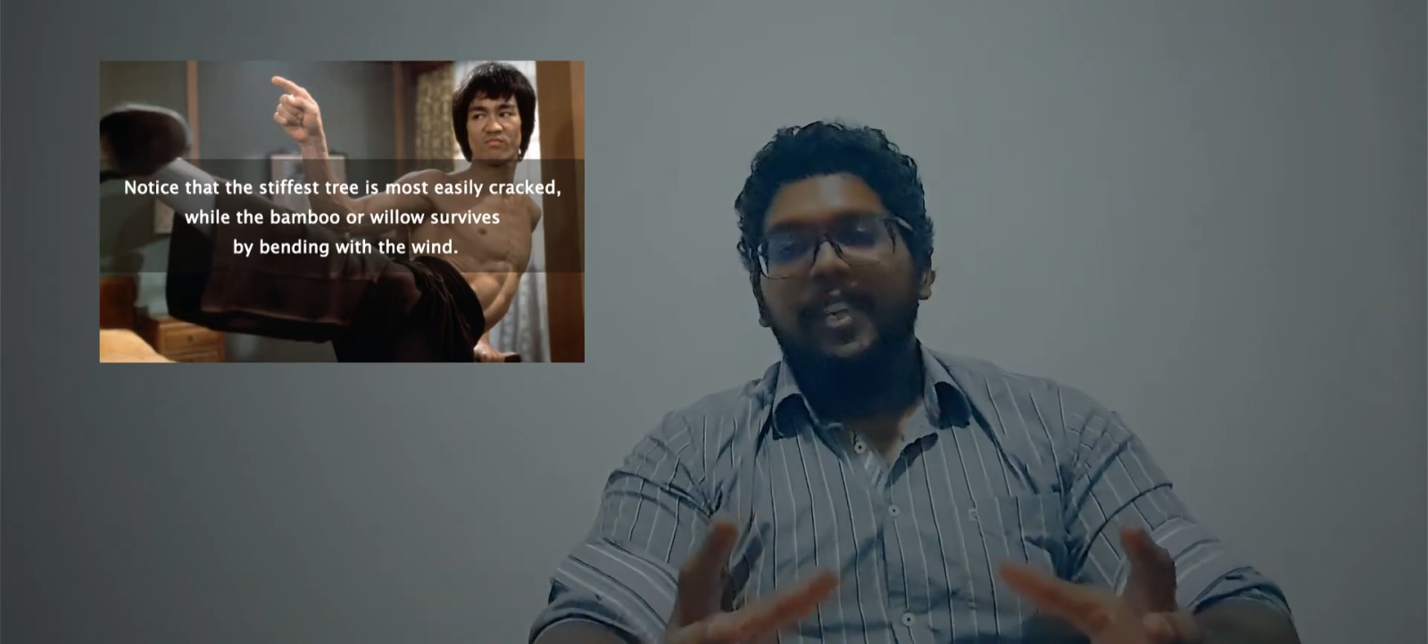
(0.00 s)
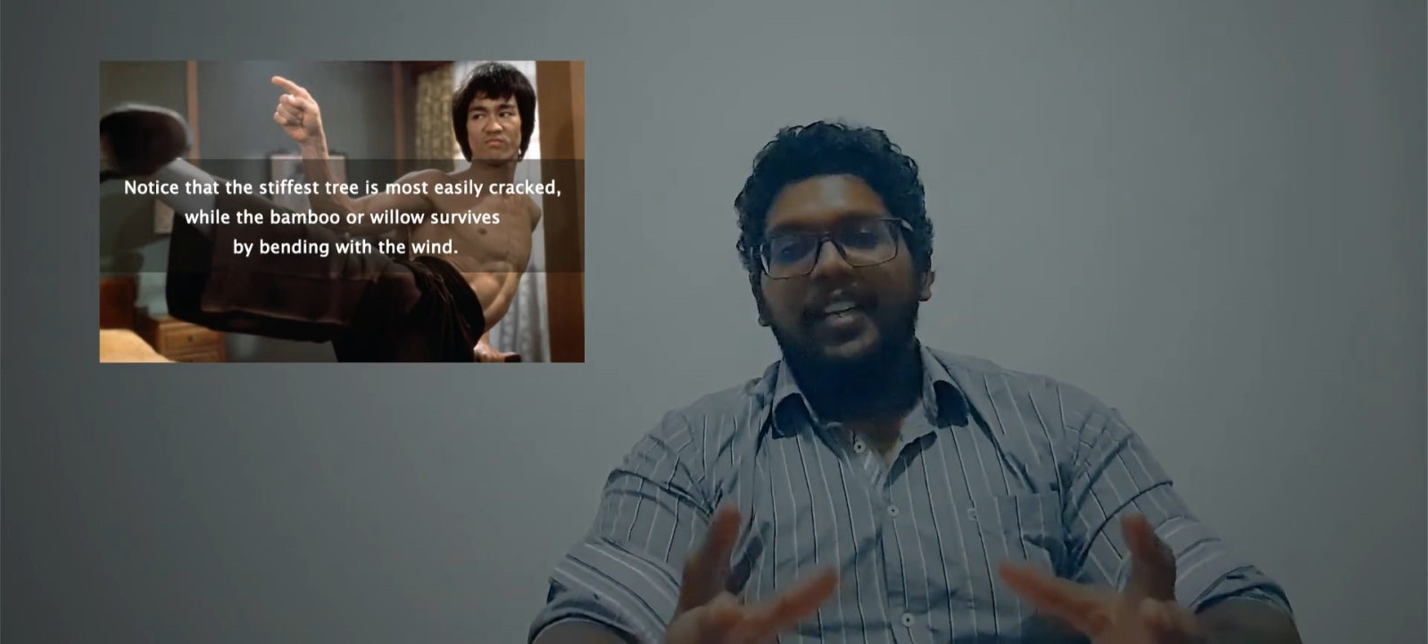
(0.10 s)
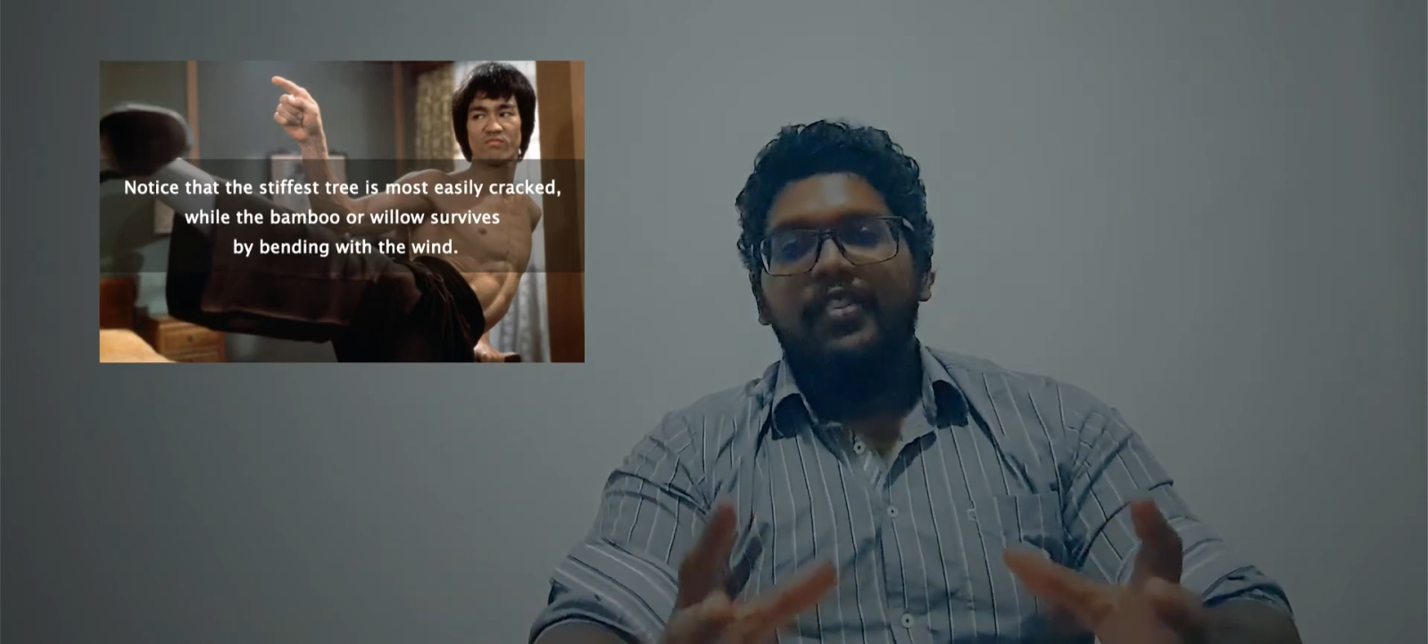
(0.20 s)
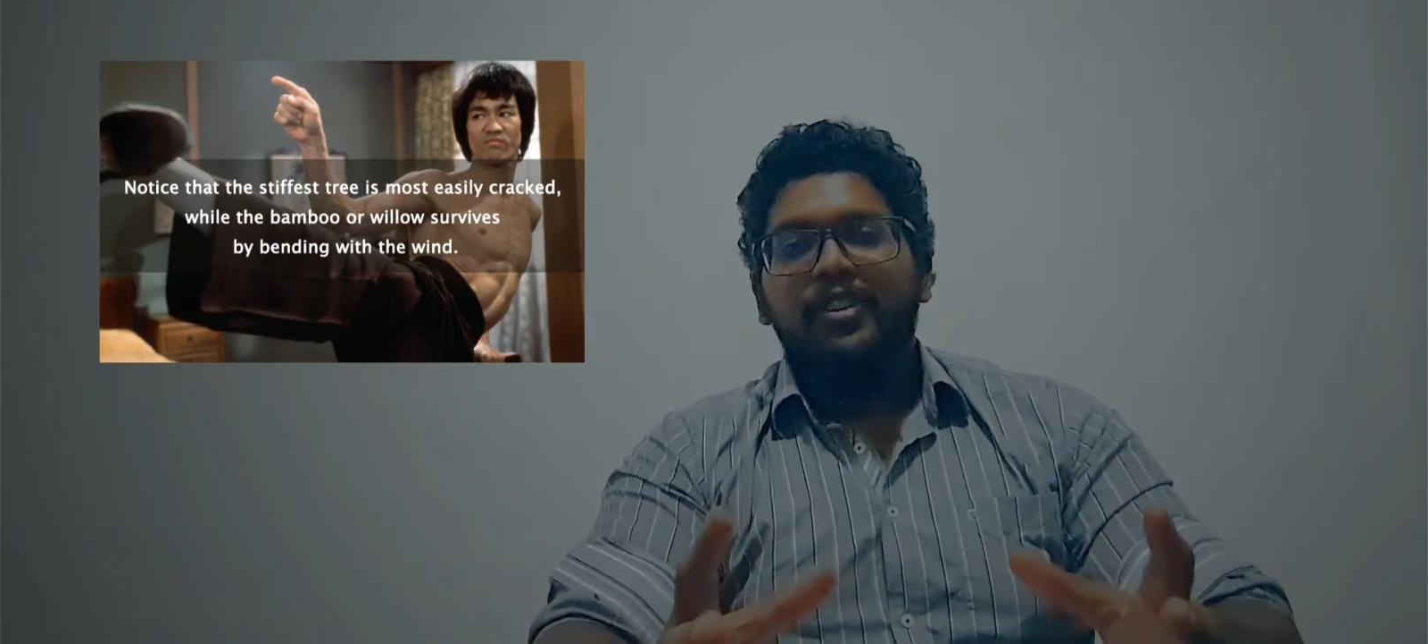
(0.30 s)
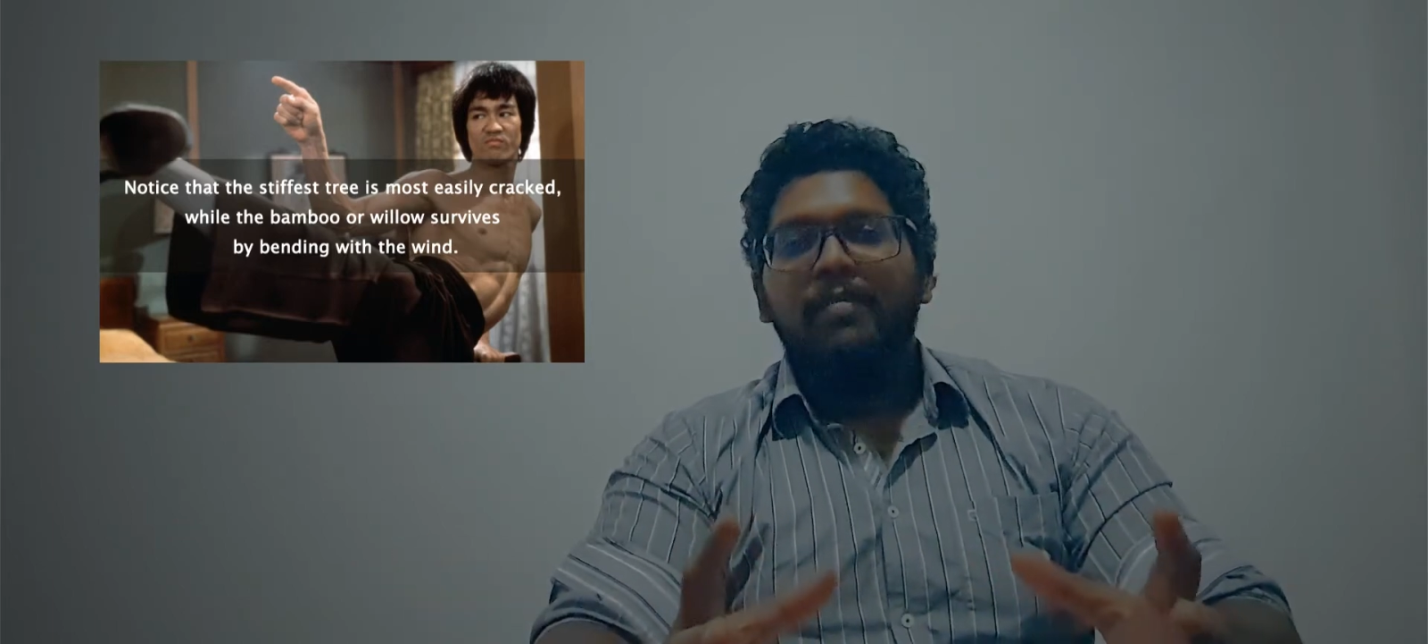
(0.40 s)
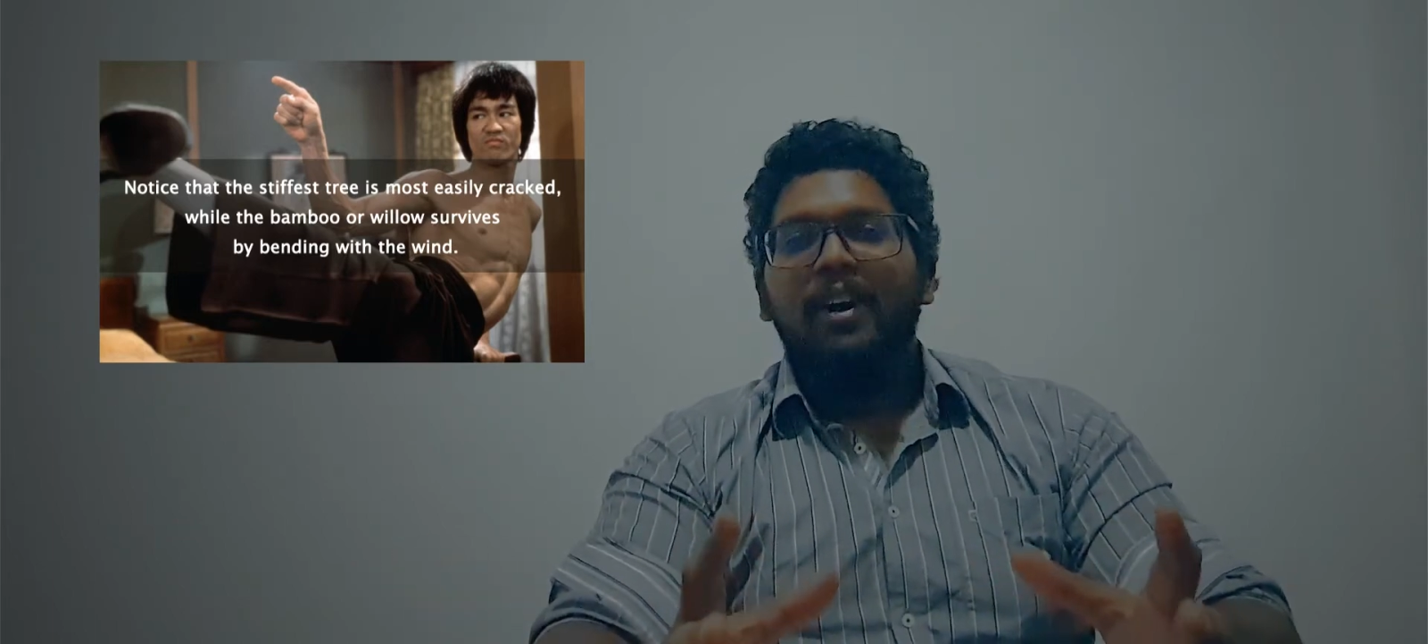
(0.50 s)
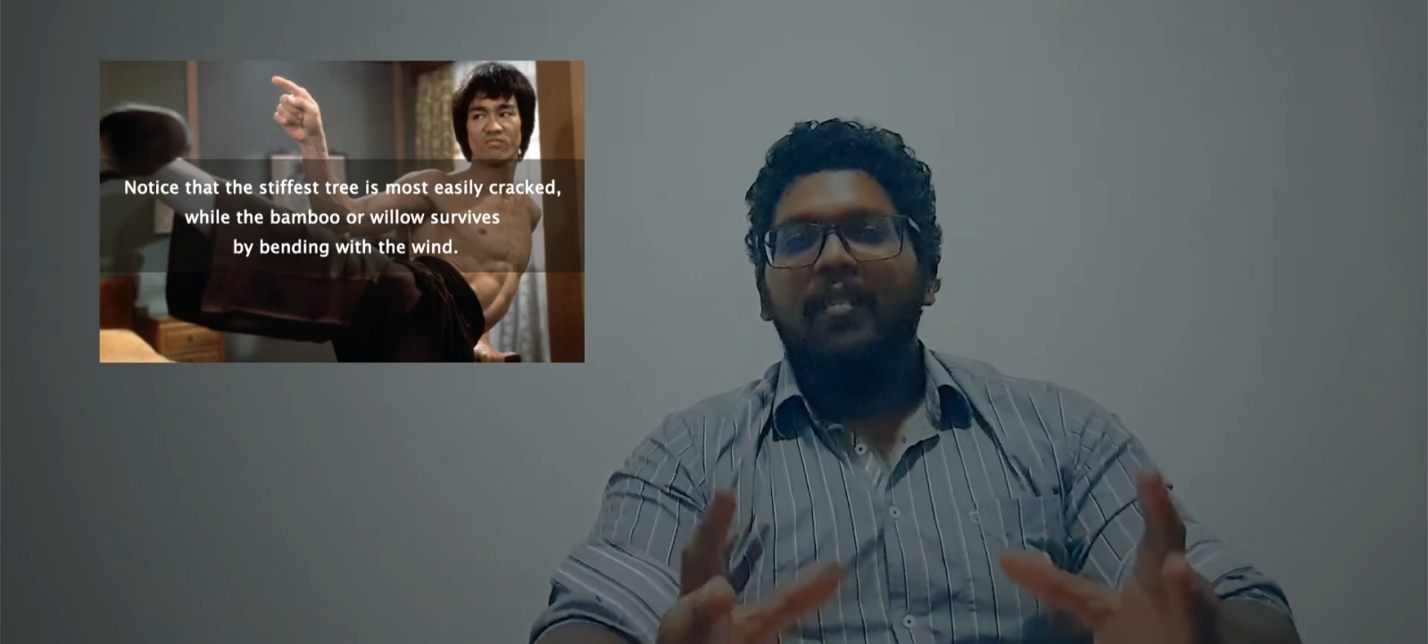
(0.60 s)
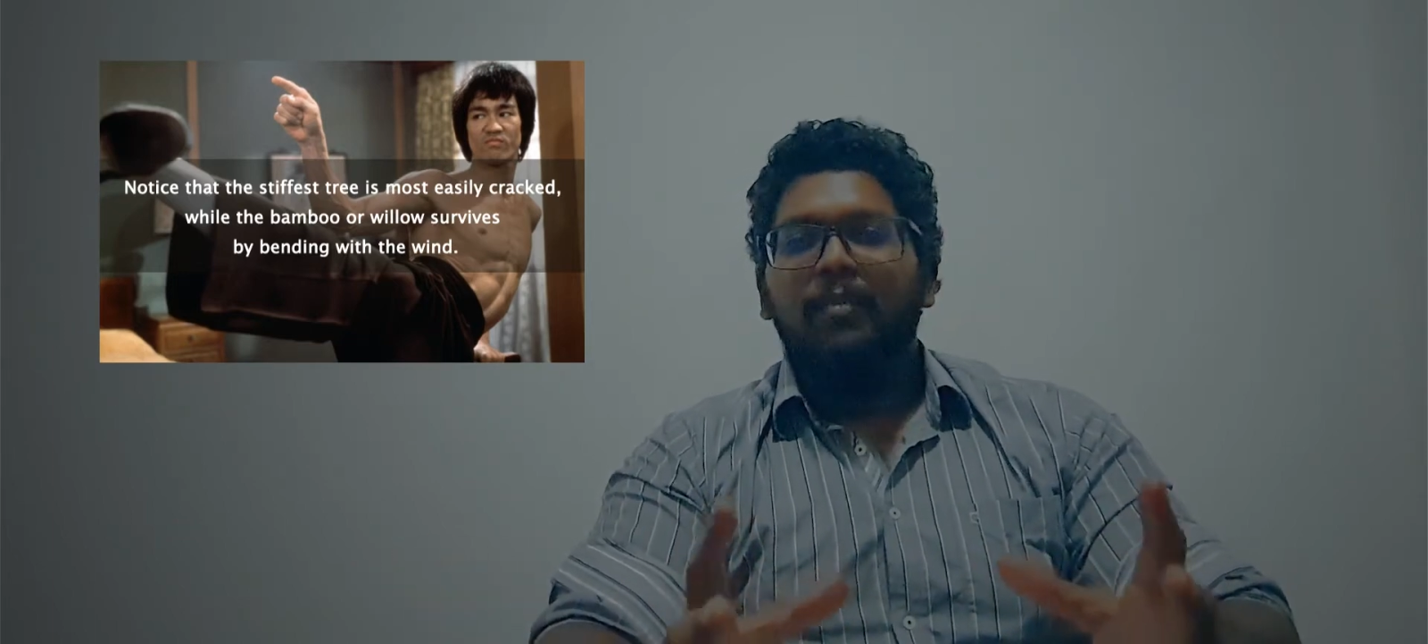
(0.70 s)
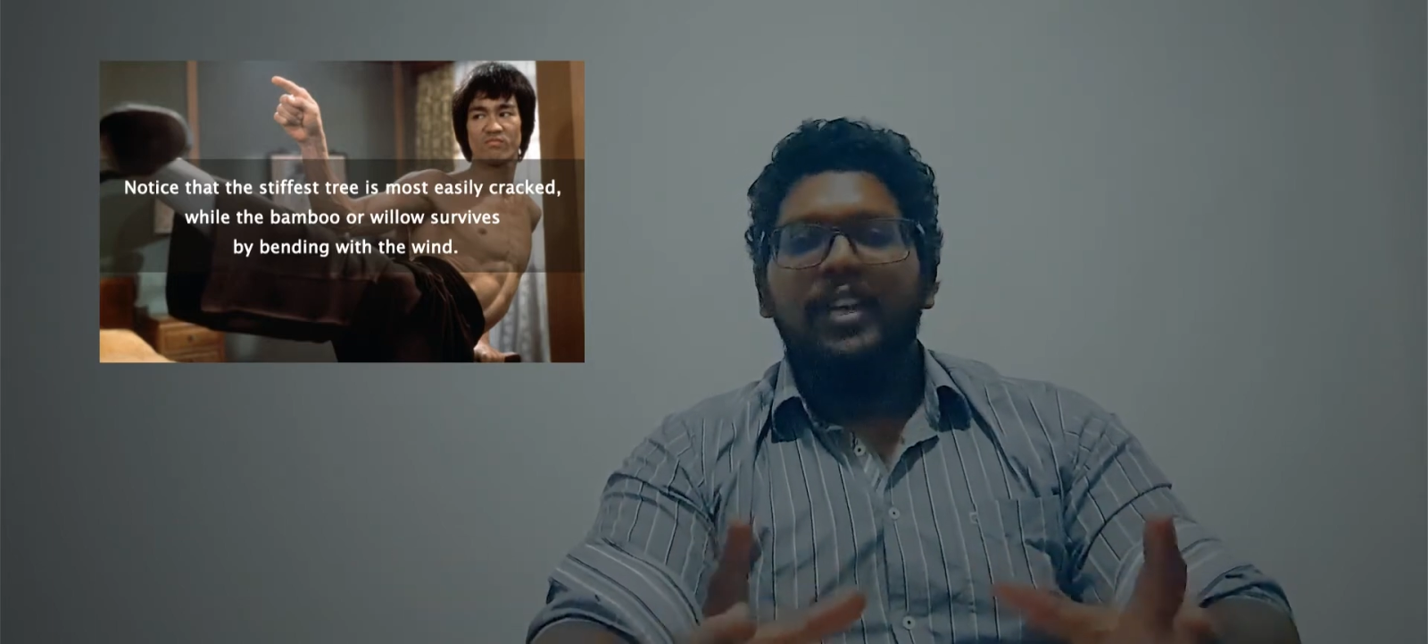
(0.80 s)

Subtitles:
like a tree bark,